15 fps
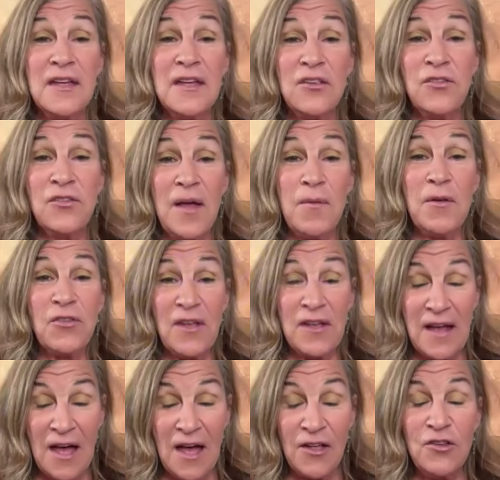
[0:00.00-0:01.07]
is I'm a
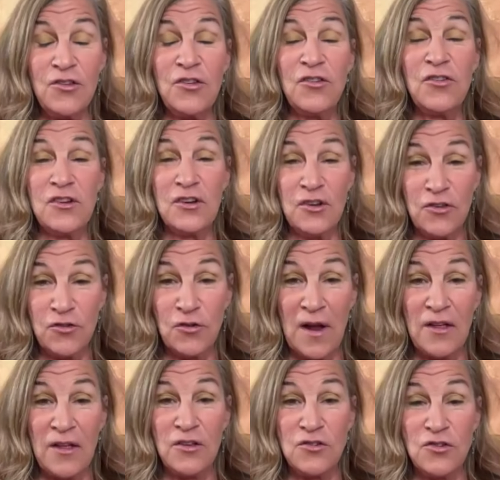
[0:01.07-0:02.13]
psychologist and an
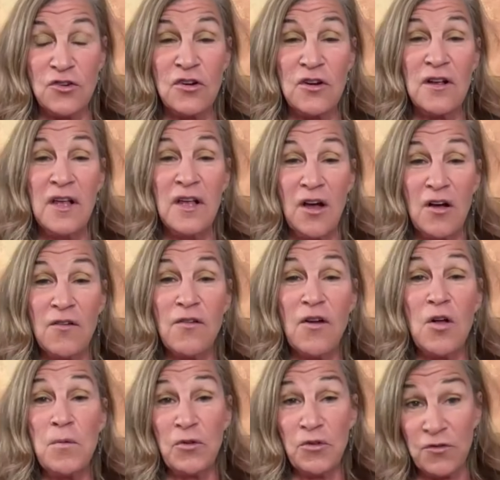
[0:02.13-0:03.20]
astrologer of
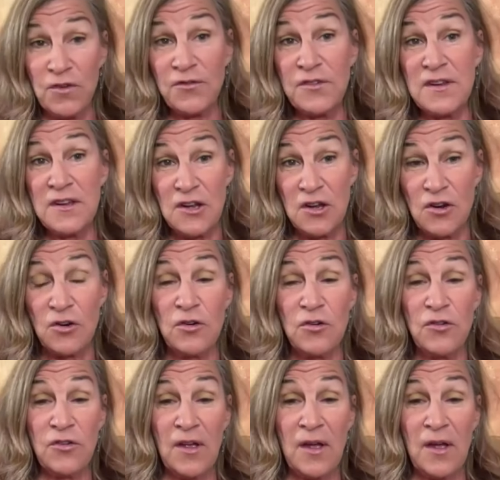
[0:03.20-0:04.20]
almost 50 years.